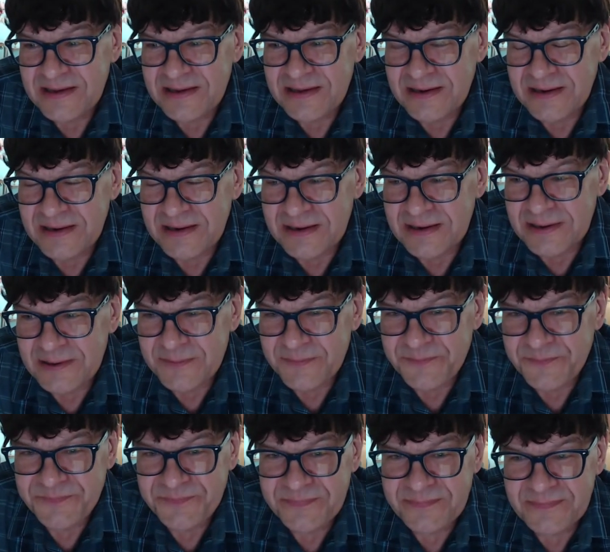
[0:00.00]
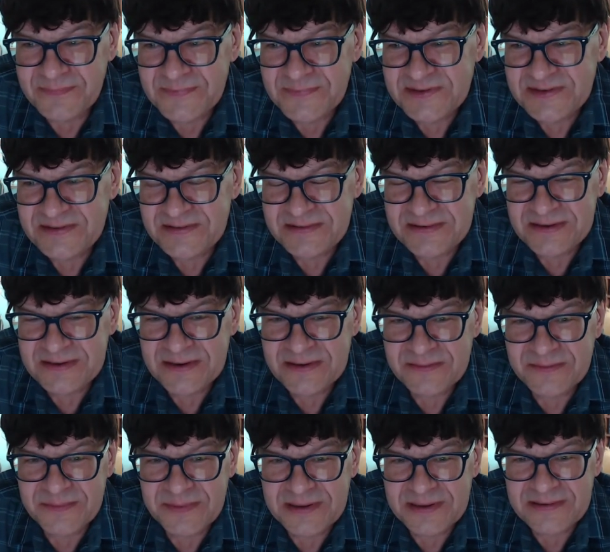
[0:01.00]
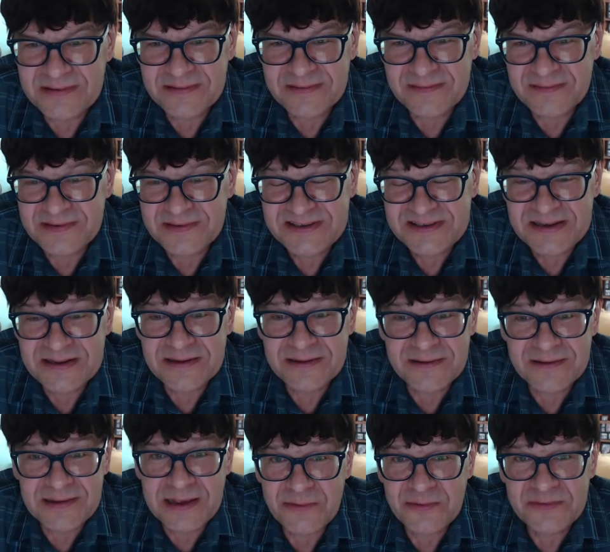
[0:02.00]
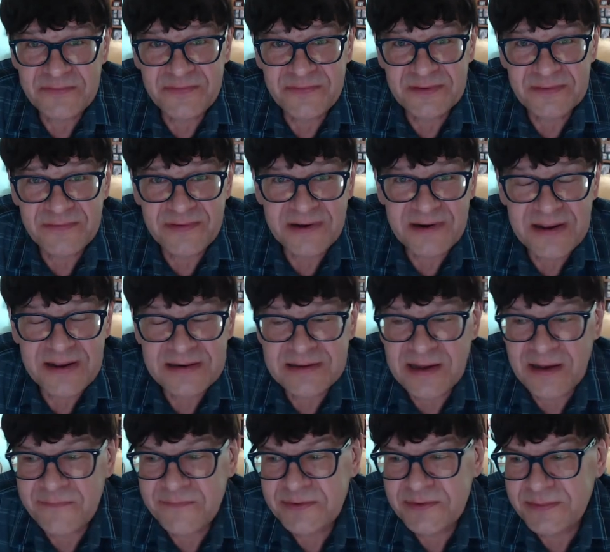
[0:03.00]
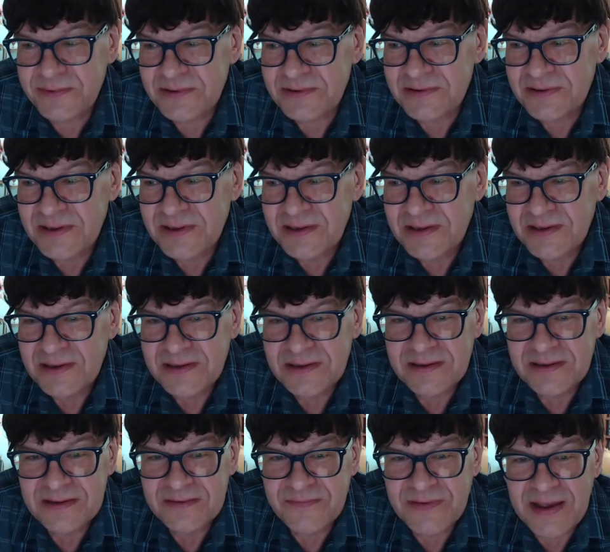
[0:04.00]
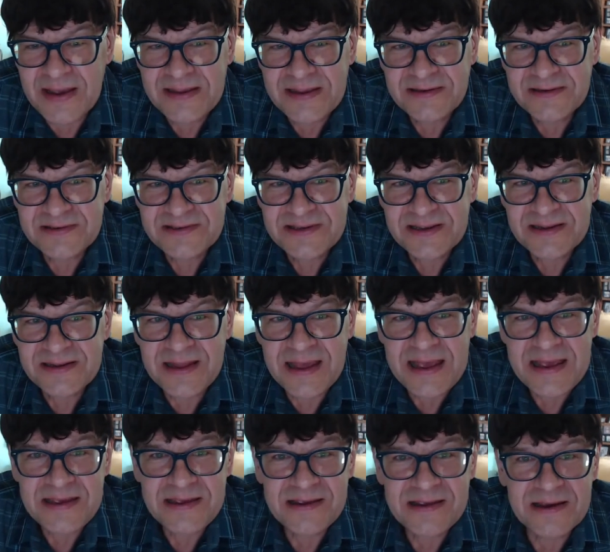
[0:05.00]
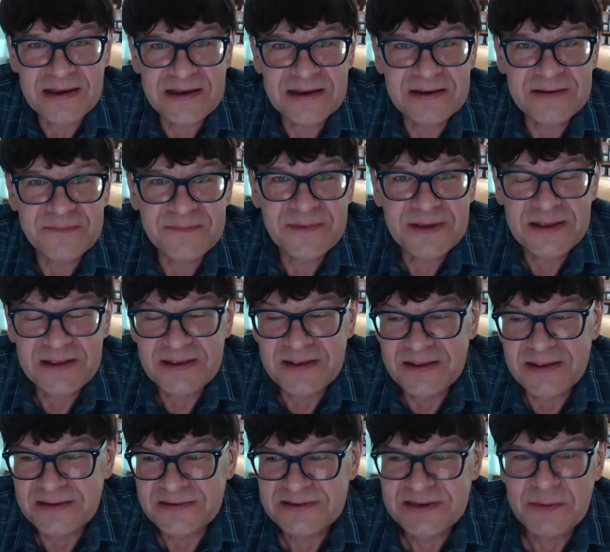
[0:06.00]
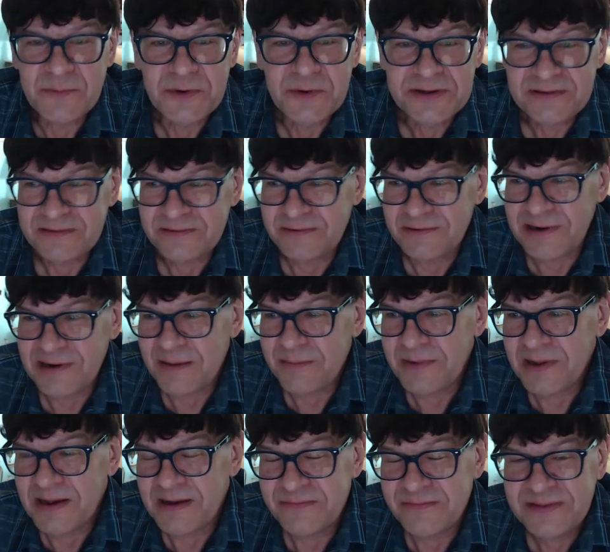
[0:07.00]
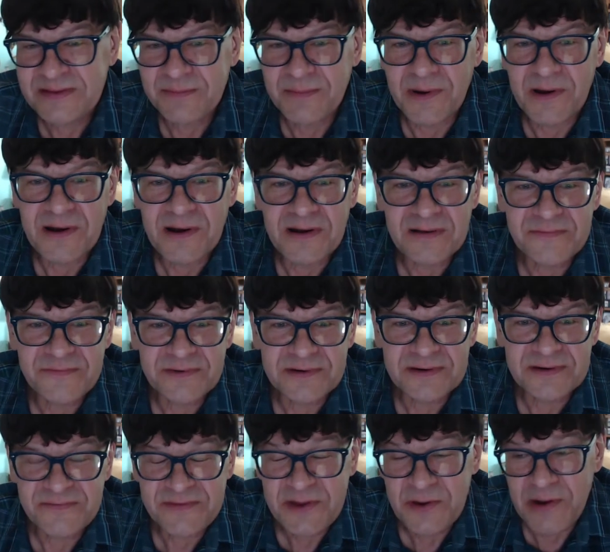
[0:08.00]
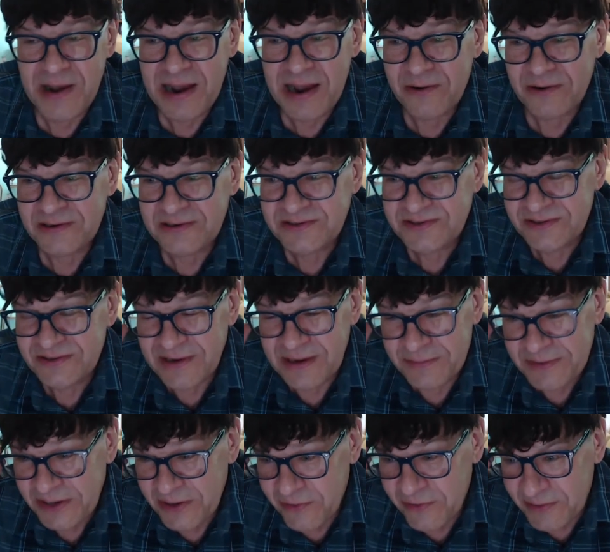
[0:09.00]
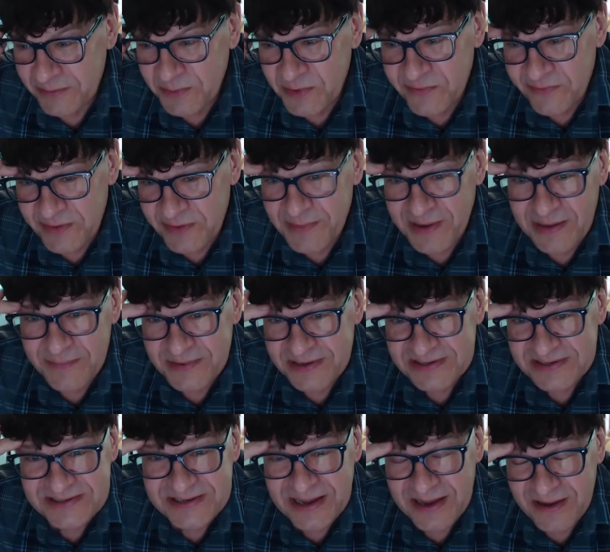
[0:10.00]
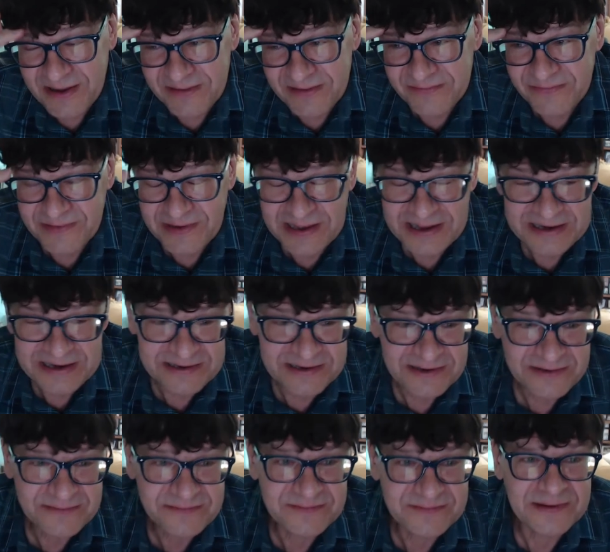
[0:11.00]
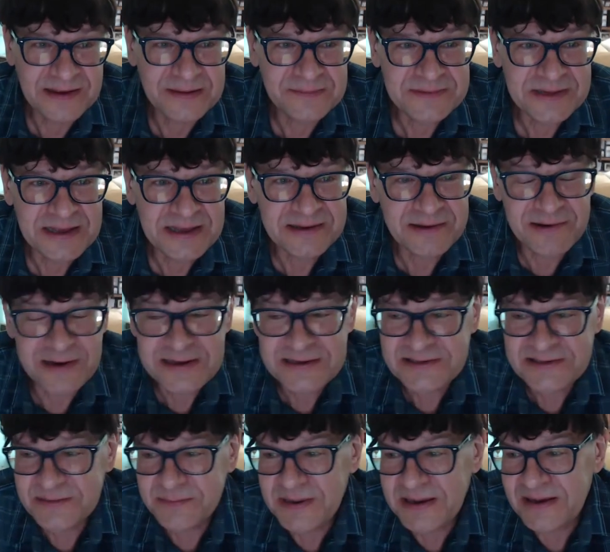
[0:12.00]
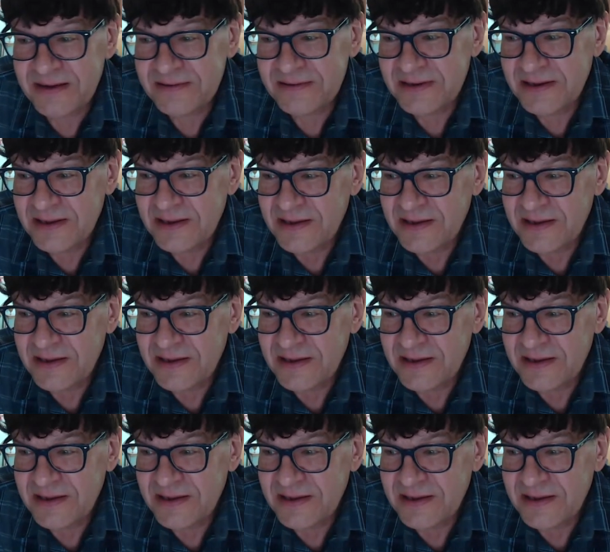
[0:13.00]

um, you know, but still would feel very uncomfortable if I said, hey, uh, someone drop me off at the mall for a few hours, or I'm going to go to a movie by myself. I don't know. I'm not crazy about